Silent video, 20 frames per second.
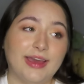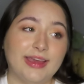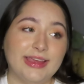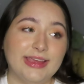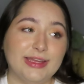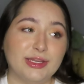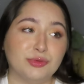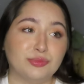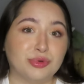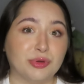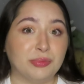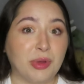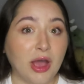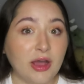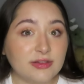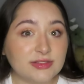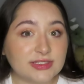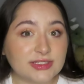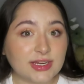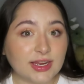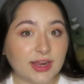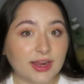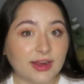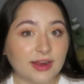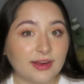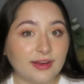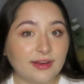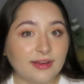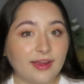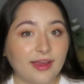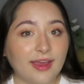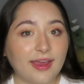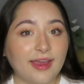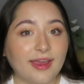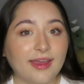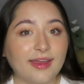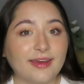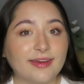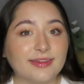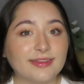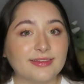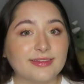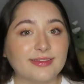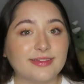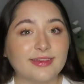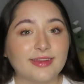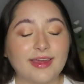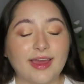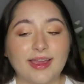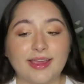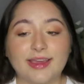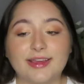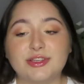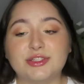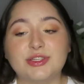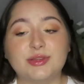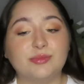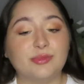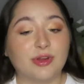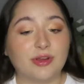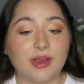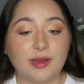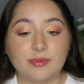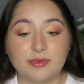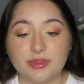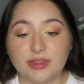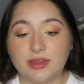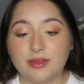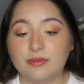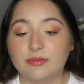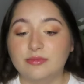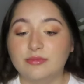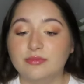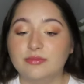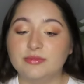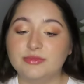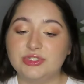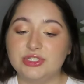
Ian proposed to her, and I guess she broke up with him.